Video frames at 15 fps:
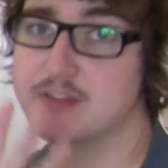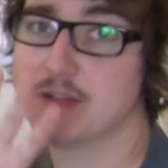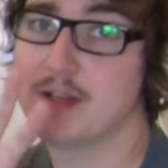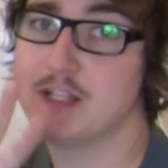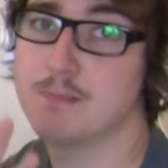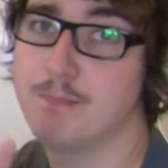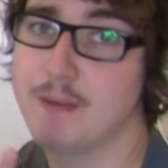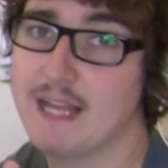So
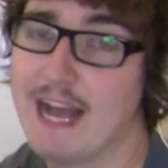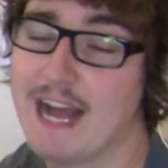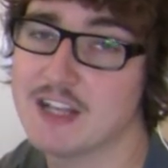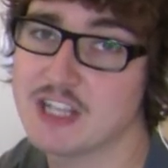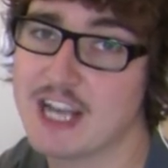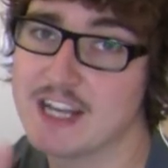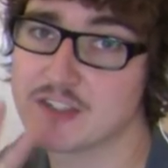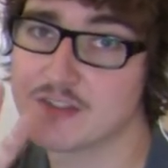each beat
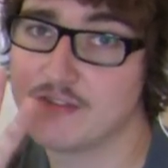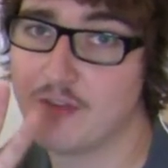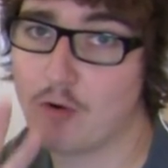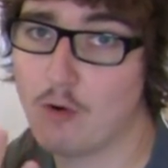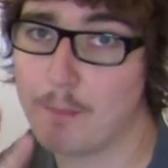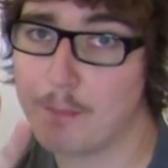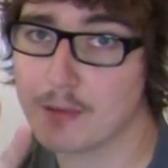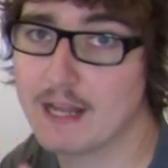actually has
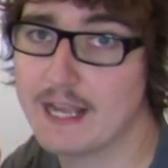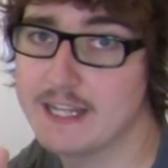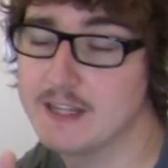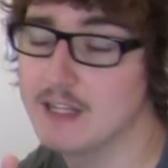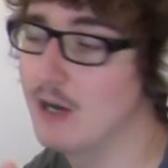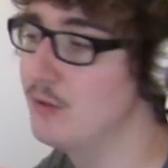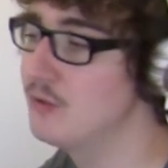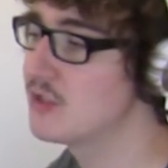four played
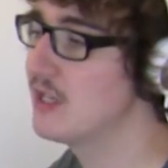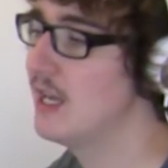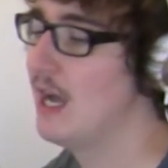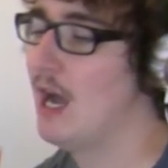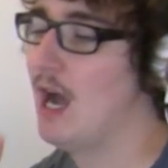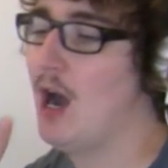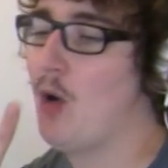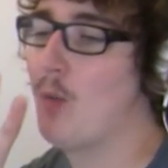notes.
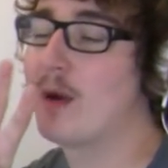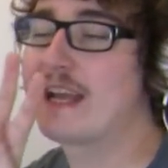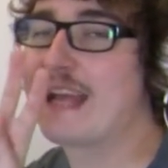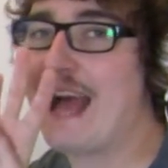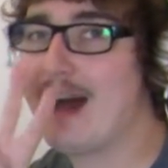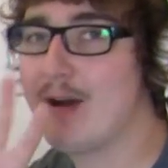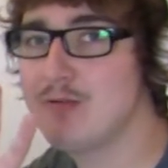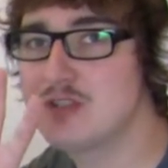We're
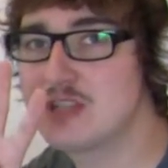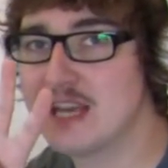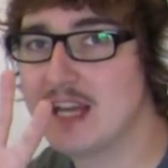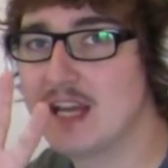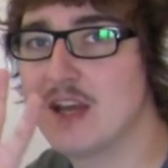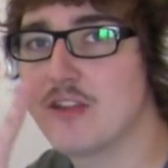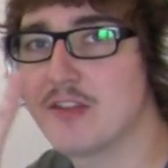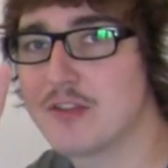
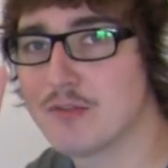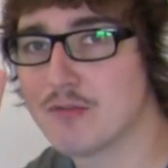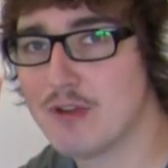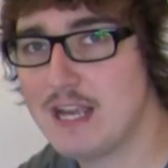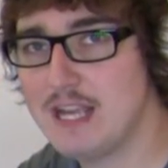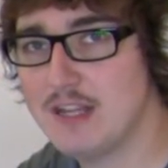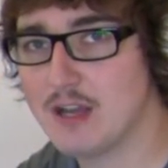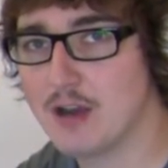counting
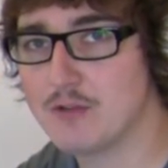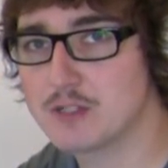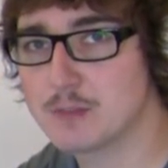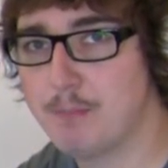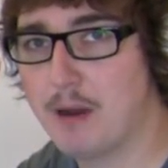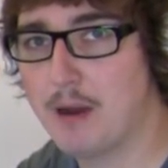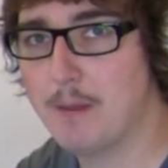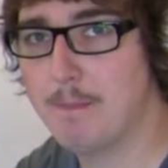three notes
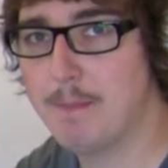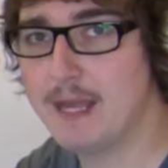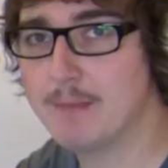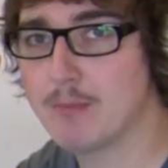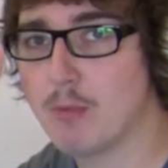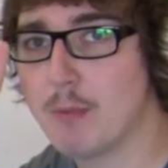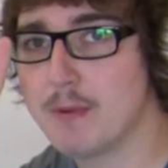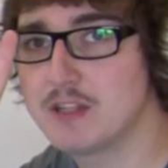per beat.
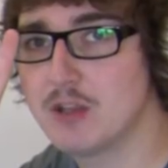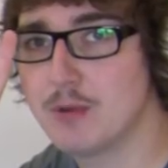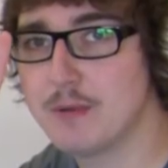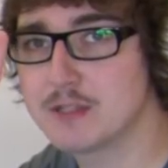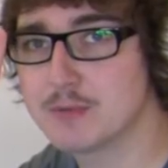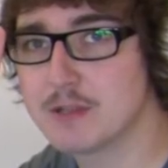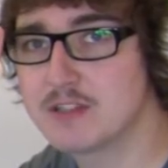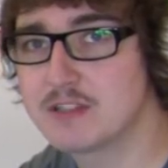But what we're doing
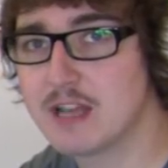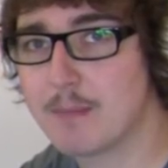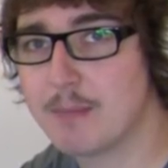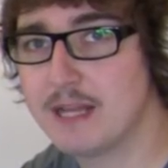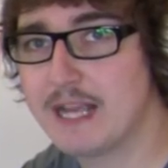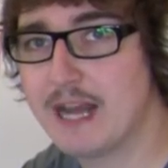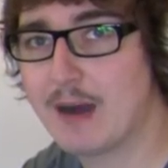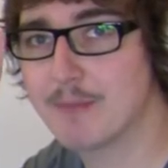is we're
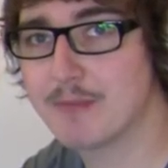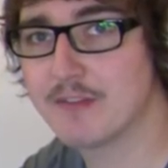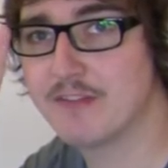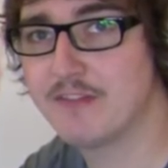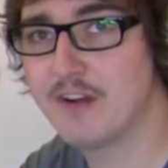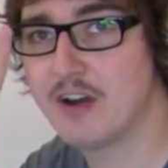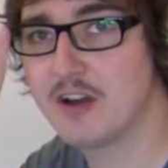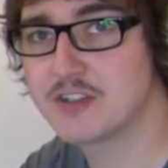doubling up the
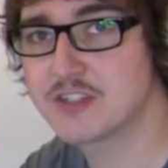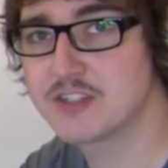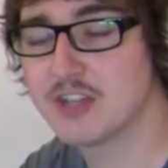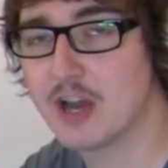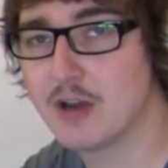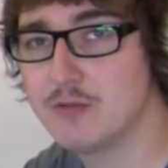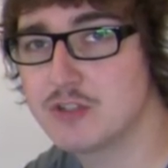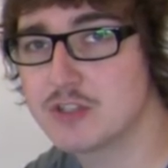first
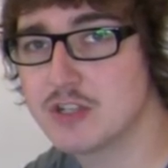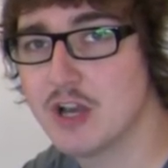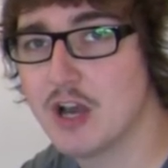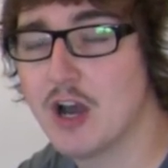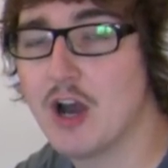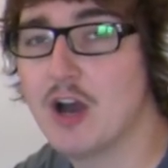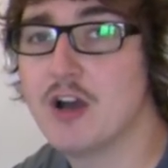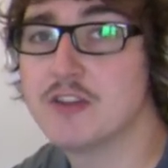note,
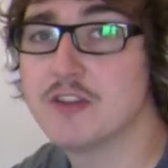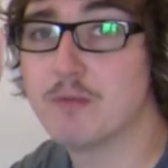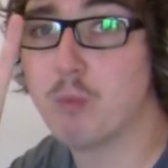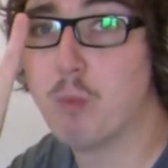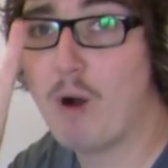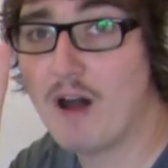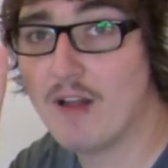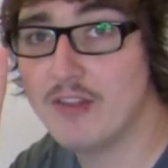the
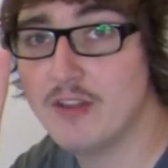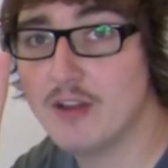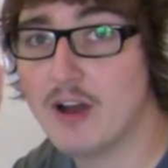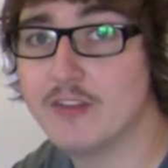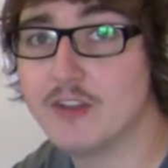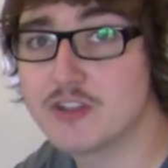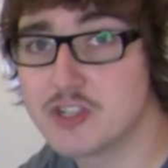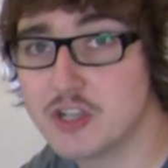one
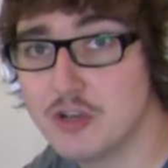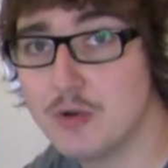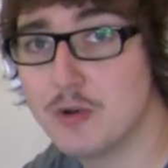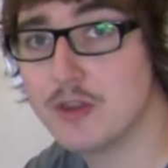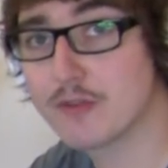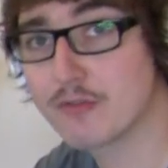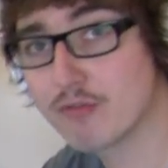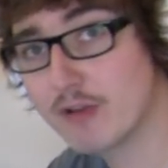and the two
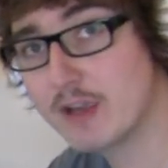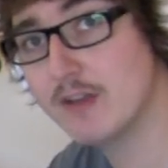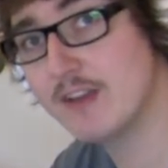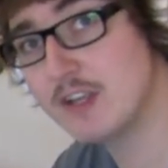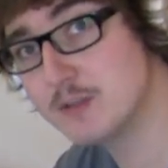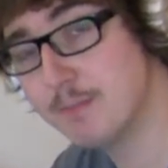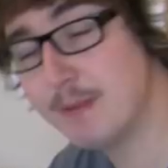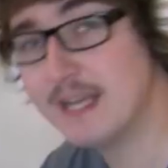and the three of
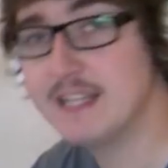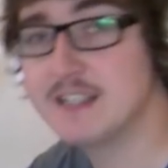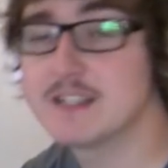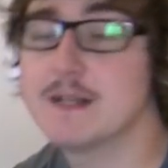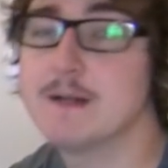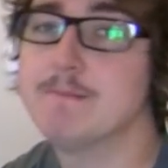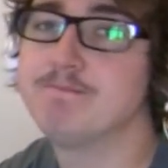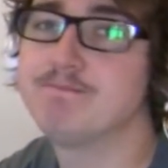each beat,
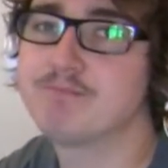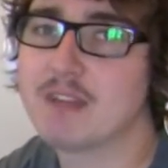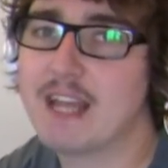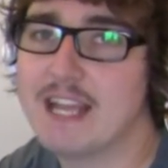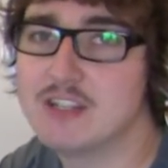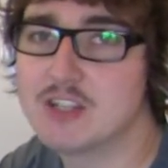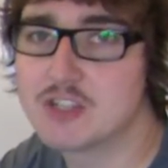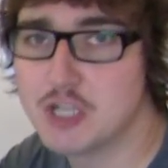
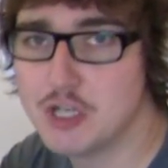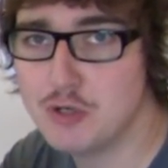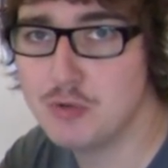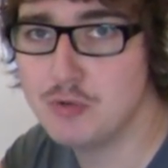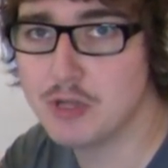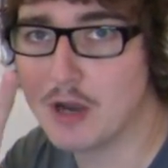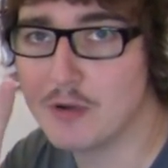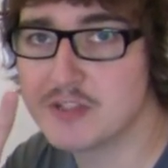into
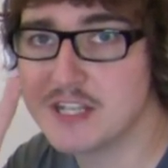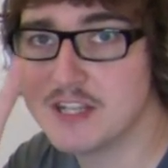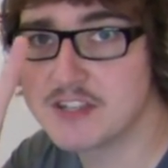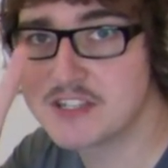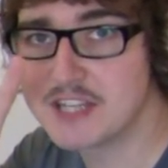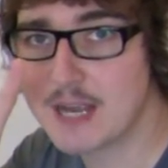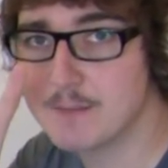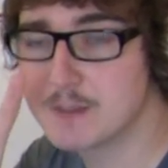two notes in the
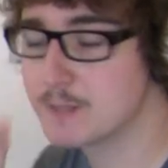same